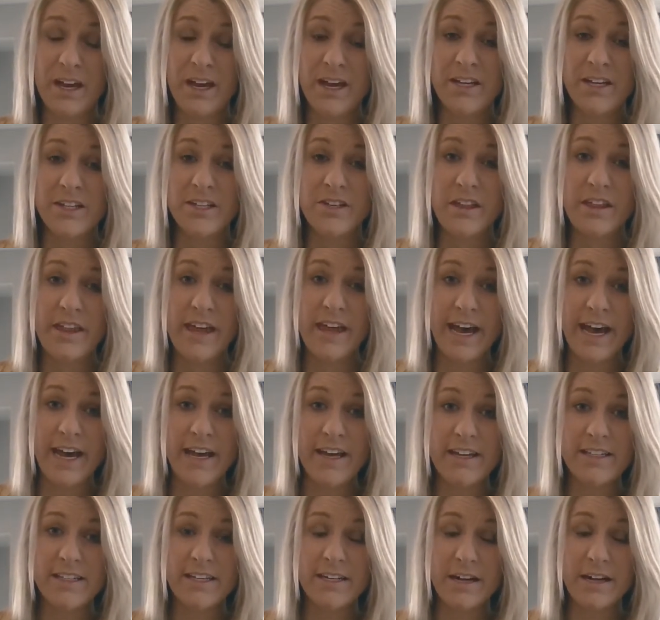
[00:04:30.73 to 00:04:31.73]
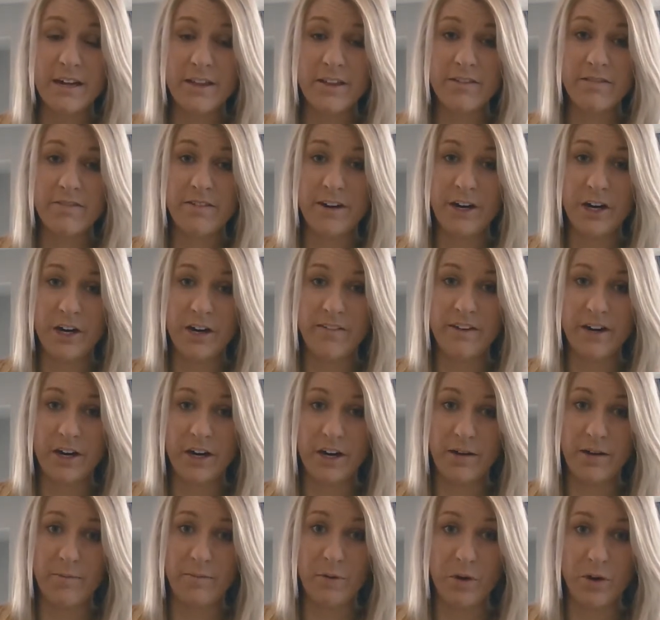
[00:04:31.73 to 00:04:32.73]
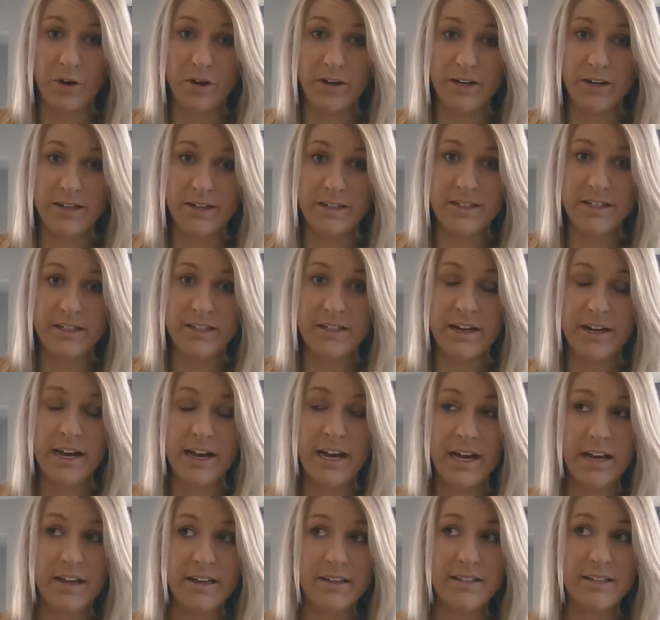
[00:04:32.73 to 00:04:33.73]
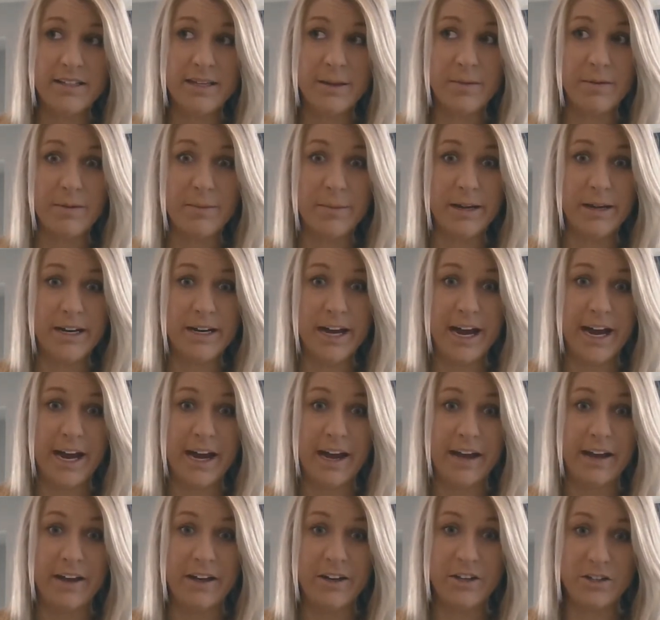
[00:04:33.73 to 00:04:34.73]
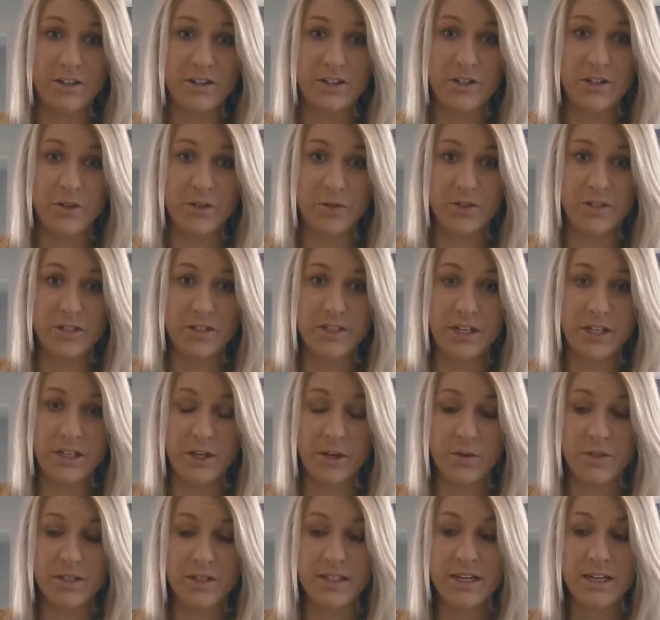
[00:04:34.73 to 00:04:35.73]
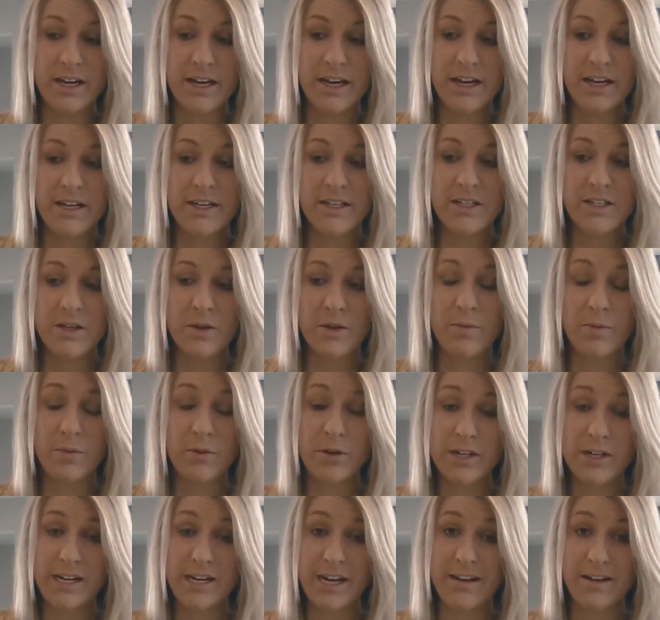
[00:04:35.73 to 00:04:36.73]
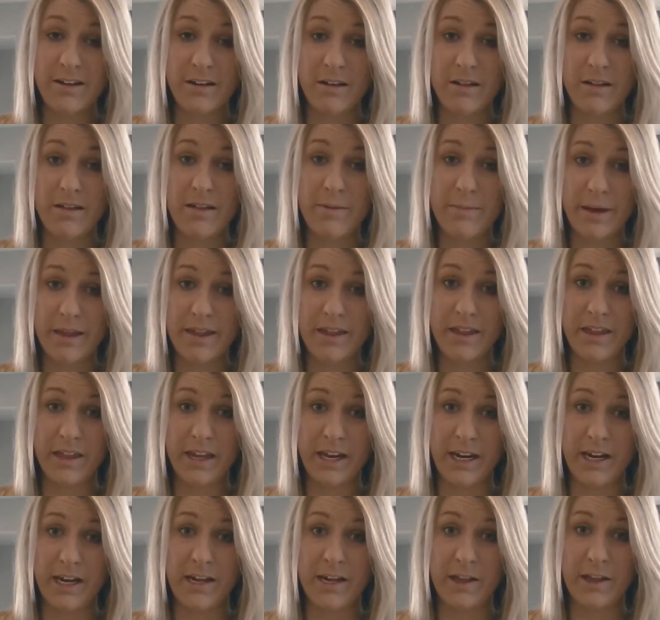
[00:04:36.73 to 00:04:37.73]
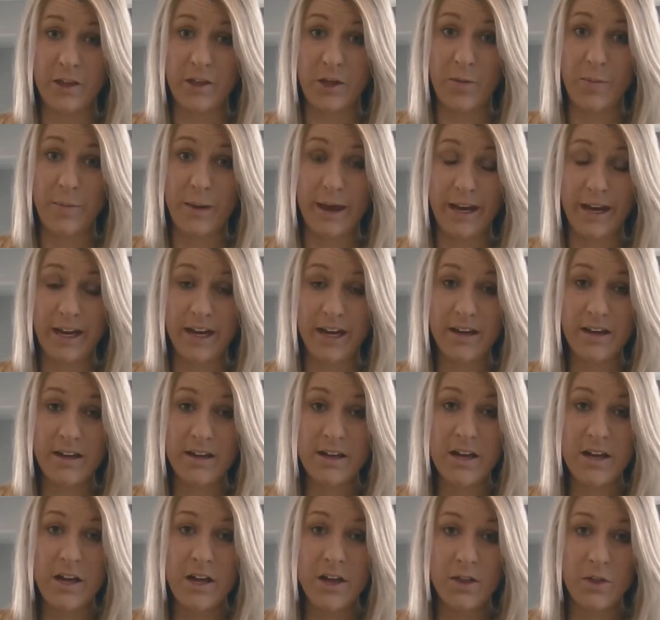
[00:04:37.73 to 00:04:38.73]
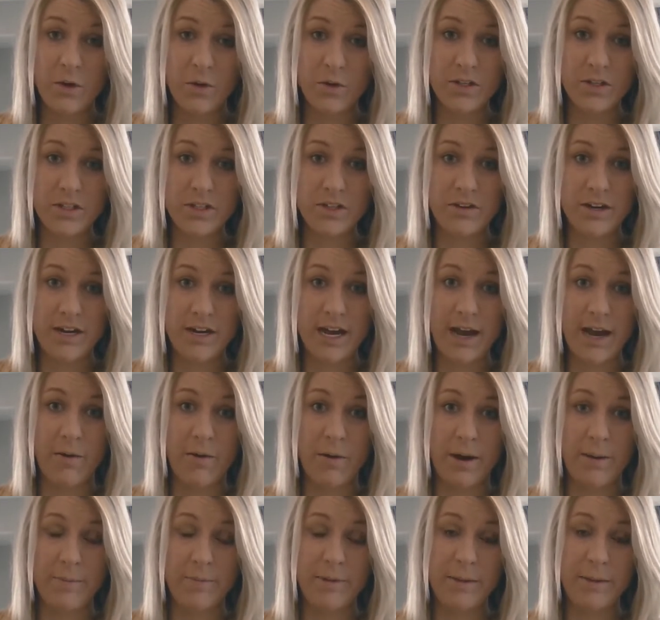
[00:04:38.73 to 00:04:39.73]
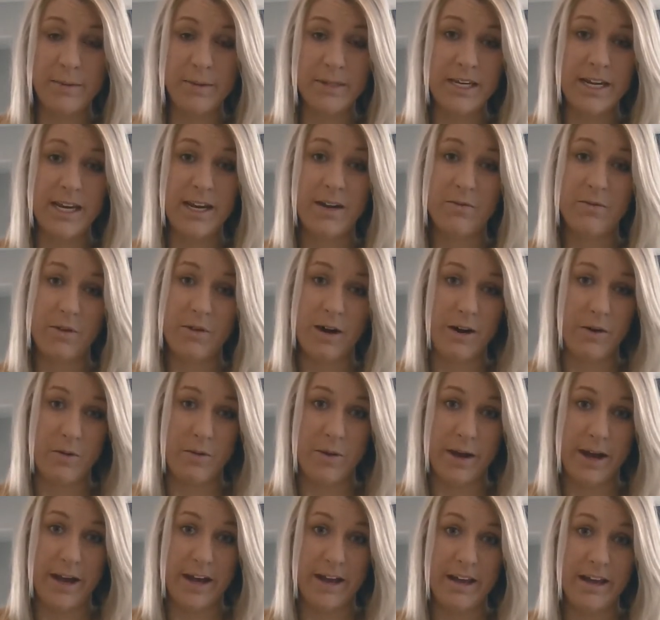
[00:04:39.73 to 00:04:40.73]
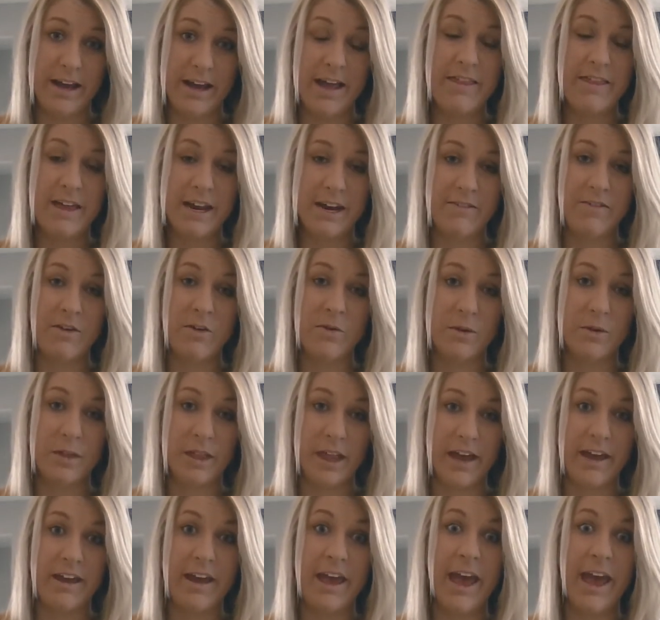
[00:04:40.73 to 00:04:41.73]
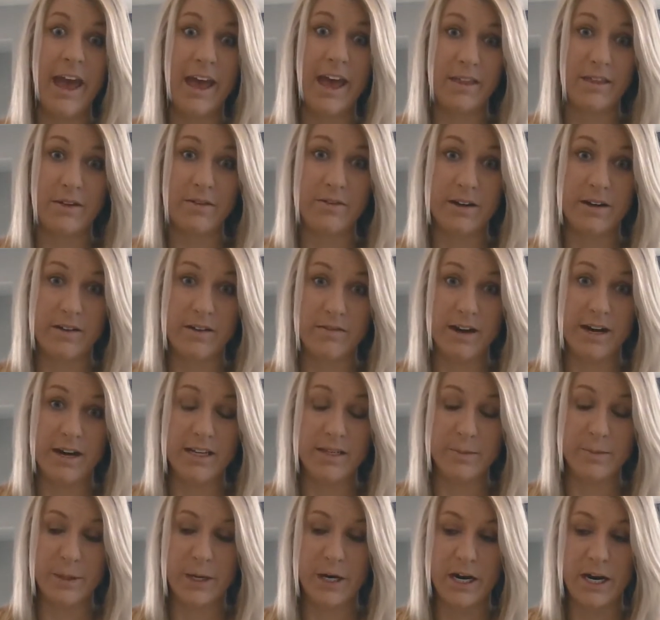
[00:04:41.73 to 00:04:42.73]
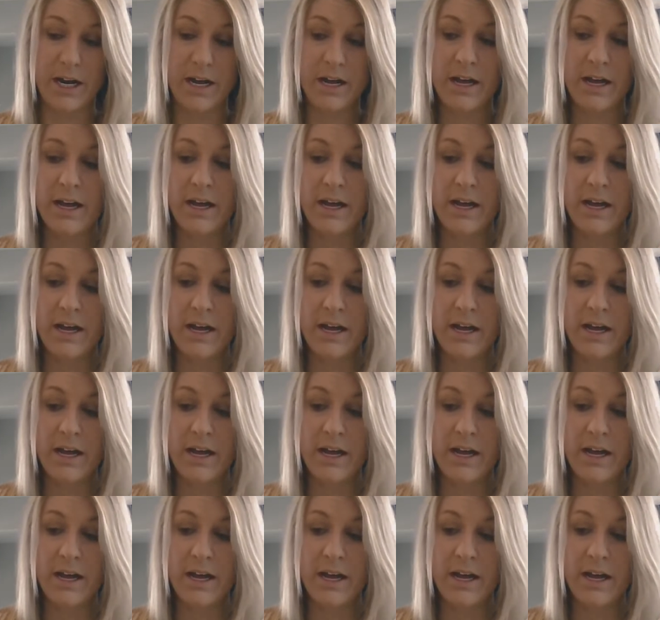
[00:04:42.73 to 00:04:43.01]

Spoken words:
So that is another very, very important supplement I choose to use. So the prenatal, the methylated, and the omega, those three I want people taking right away. And then if you would like, add the red raspberry.